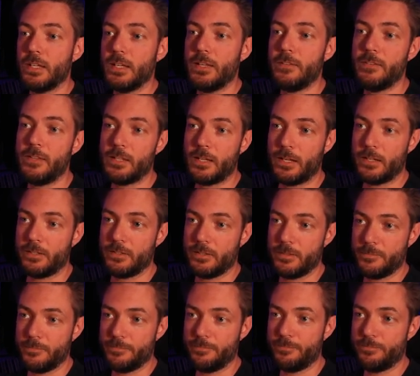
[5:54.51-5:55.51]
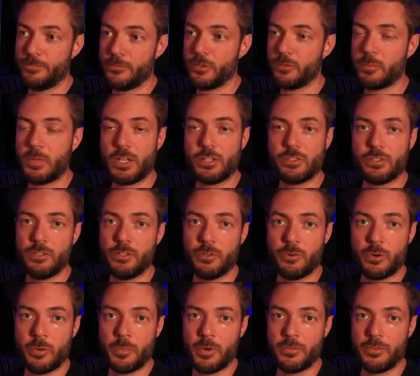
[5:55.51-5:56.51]
in the end. Just make sure you
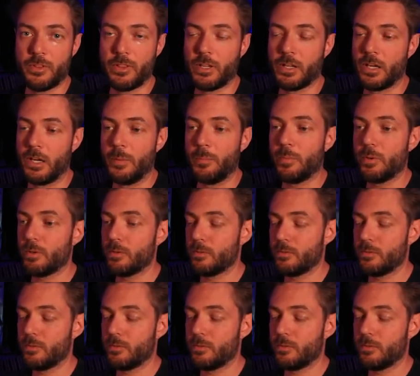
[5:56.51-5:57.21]
norm everything up.